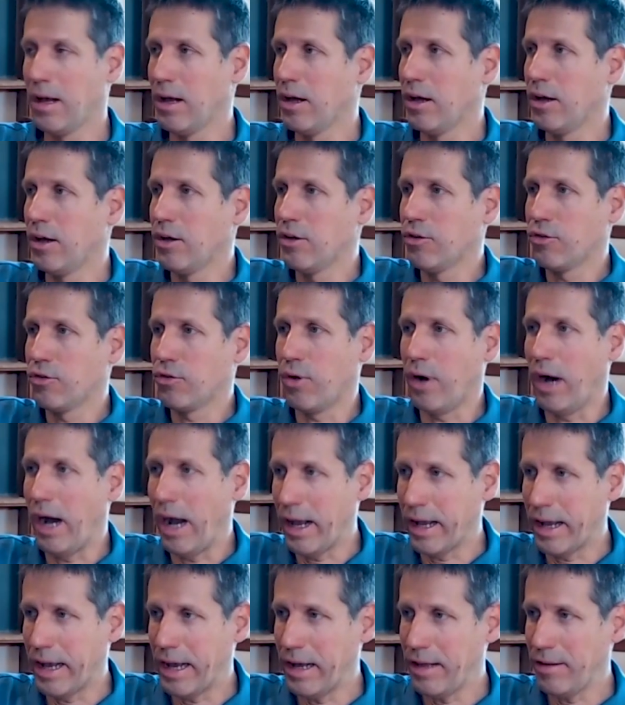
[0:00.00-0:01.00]
So I
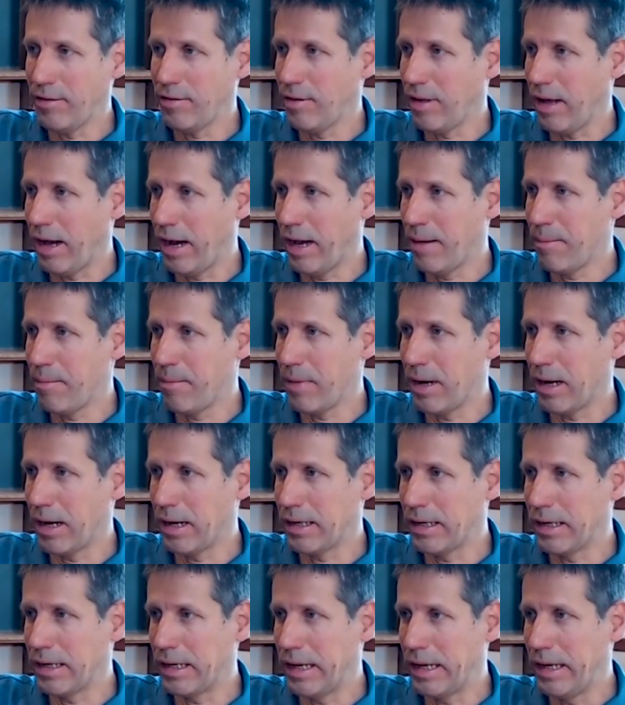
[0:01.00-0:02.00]
guess I'm
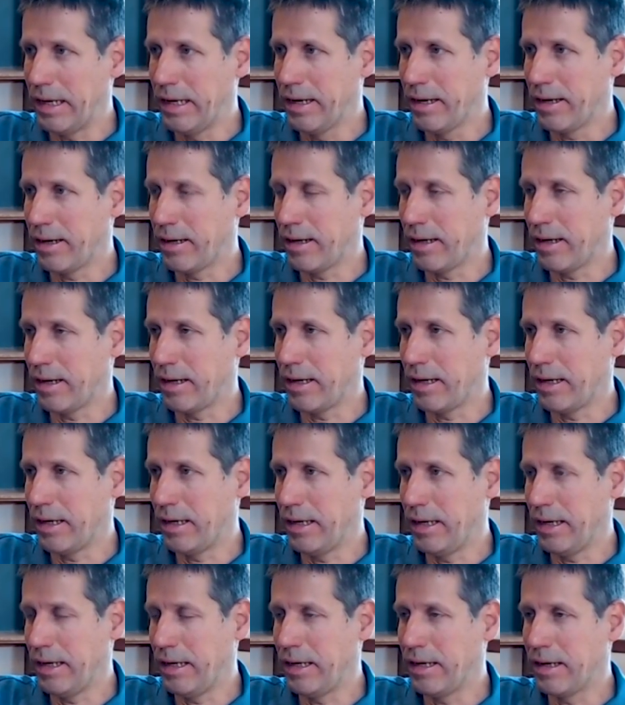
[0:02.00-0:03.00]
in a
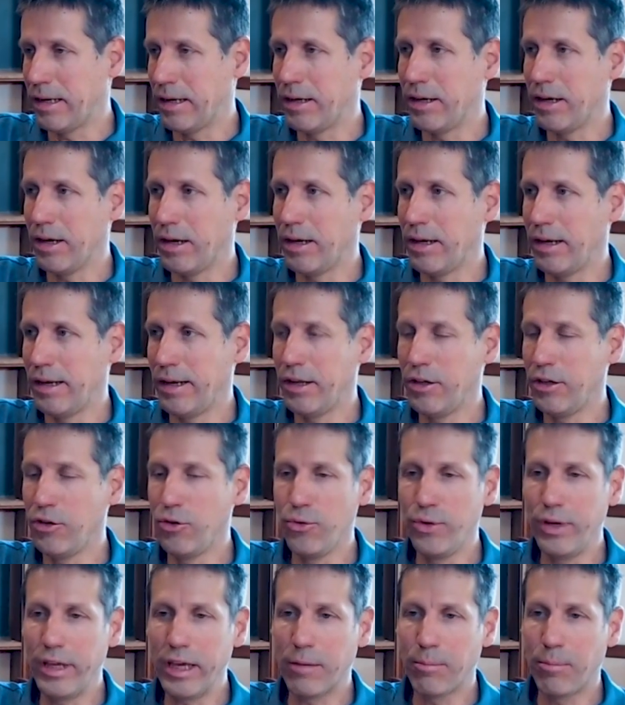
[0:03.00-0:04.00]

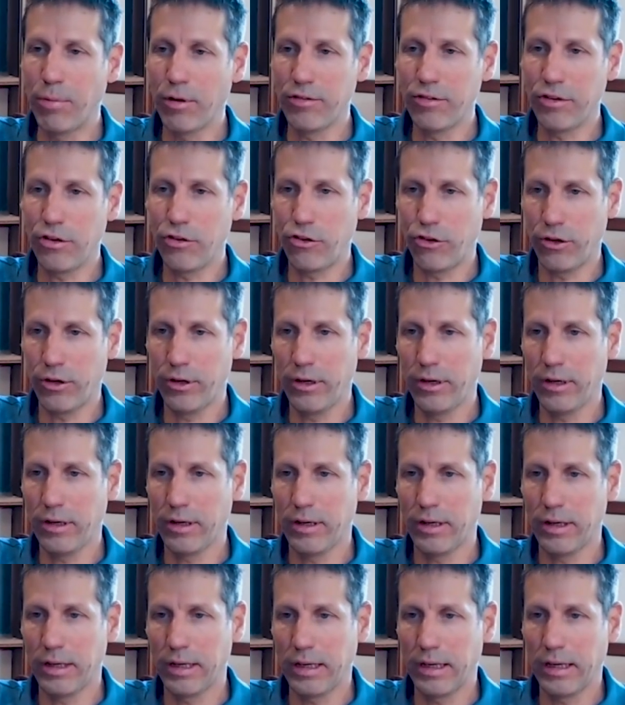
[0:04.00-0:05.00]
unique position
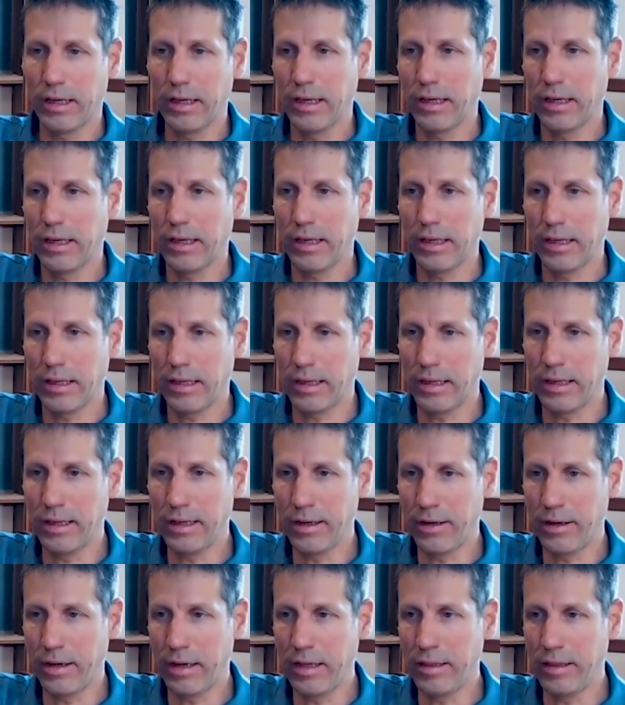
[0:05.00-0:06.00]

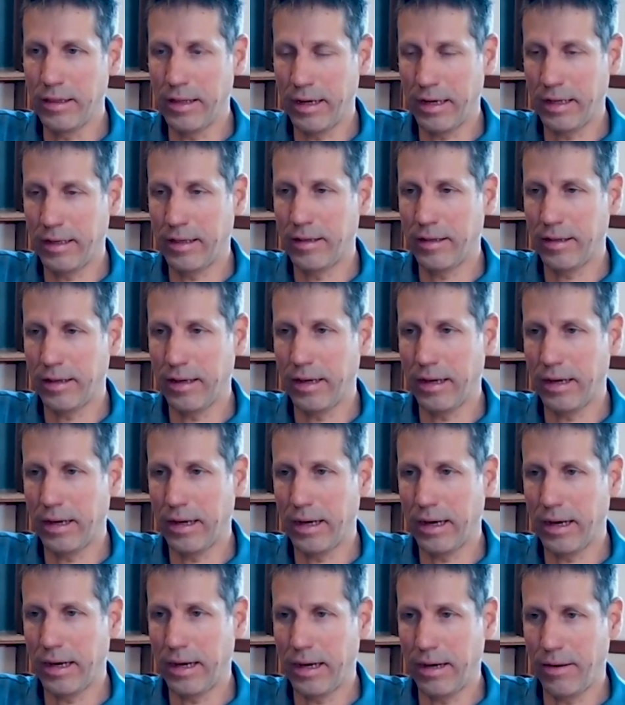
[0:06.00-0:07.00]
here in that,
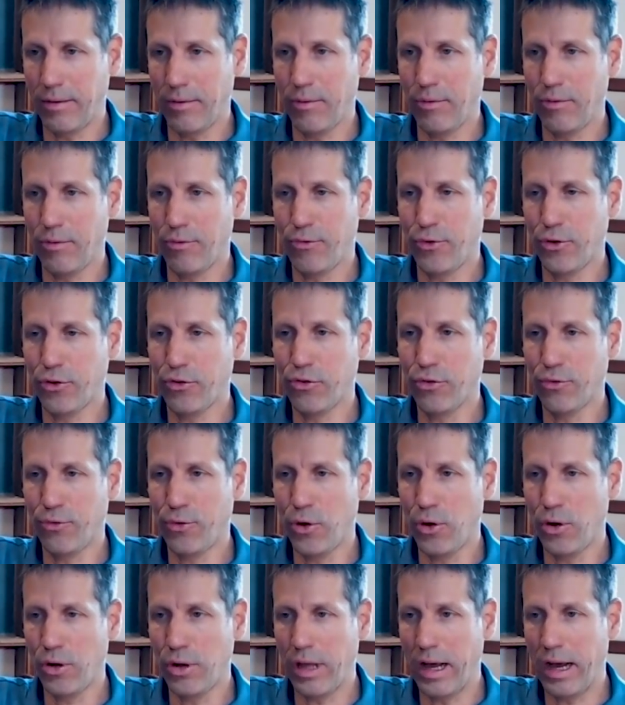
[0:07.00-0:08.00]
first of
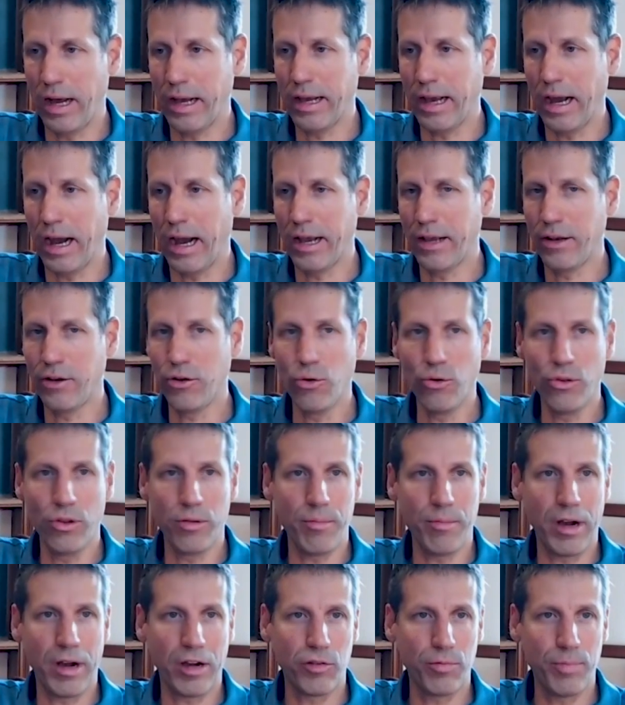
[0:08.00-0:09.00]
all, I know the
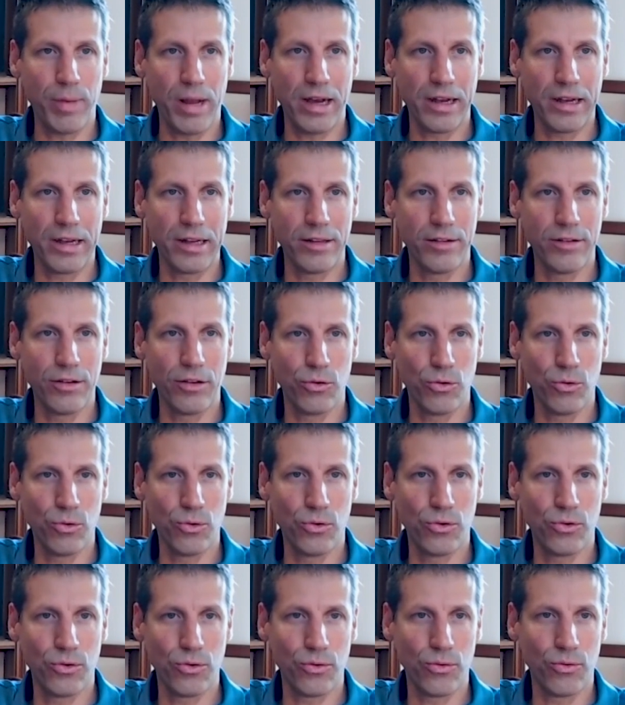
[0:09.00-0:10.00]
Max Planck Institute
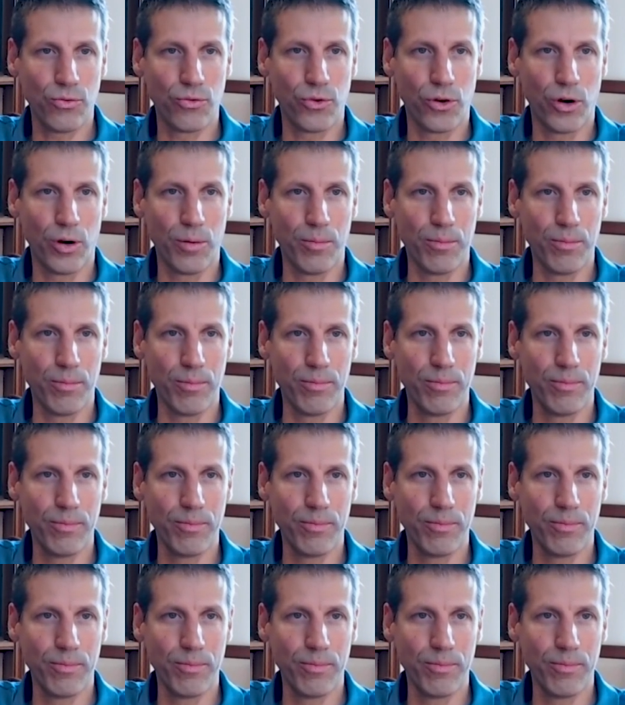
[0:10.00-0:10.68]
from